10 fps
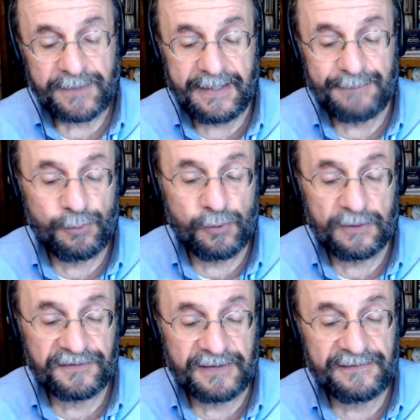And
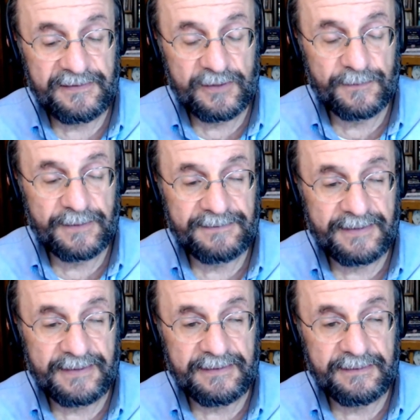Paul says here that
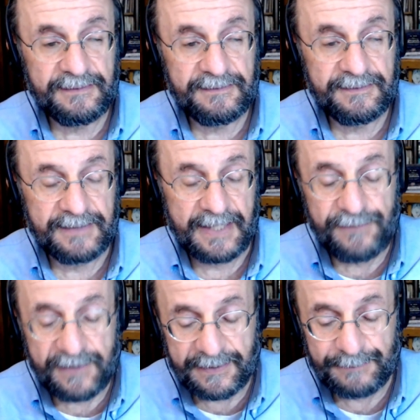they
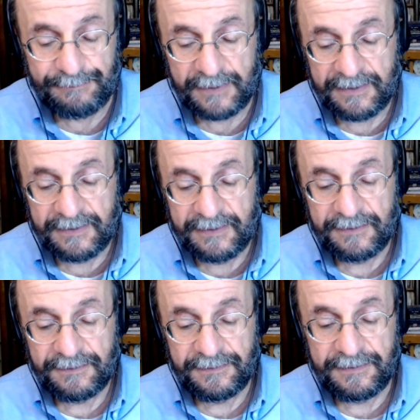gave him
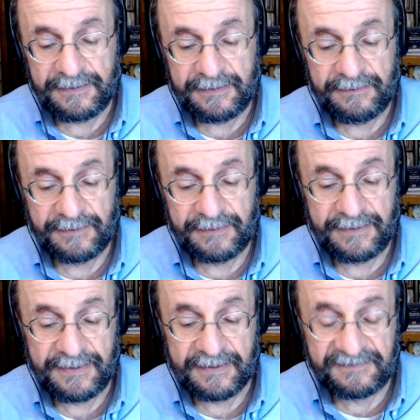they
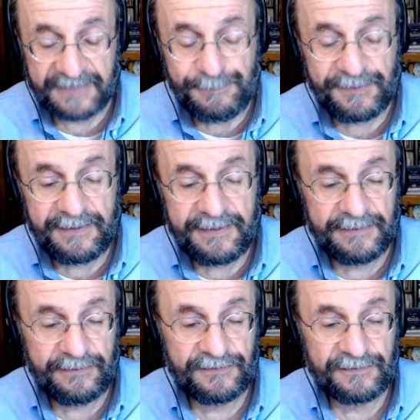accepted
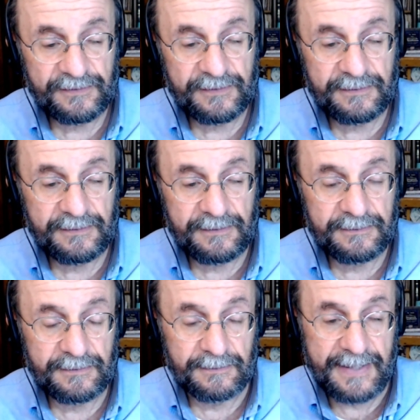his
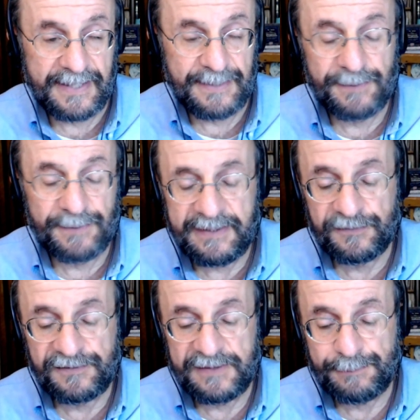claim that he
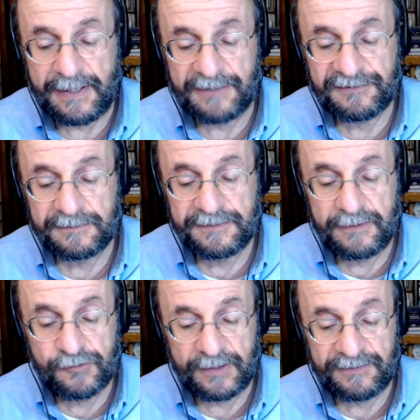was the apostle to
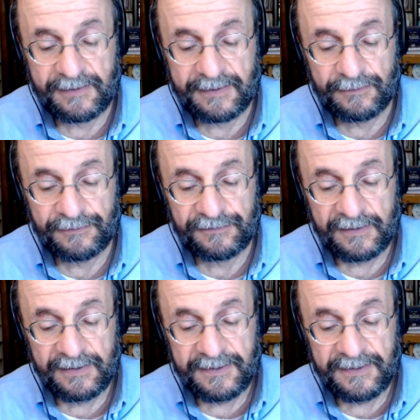the Gentiles.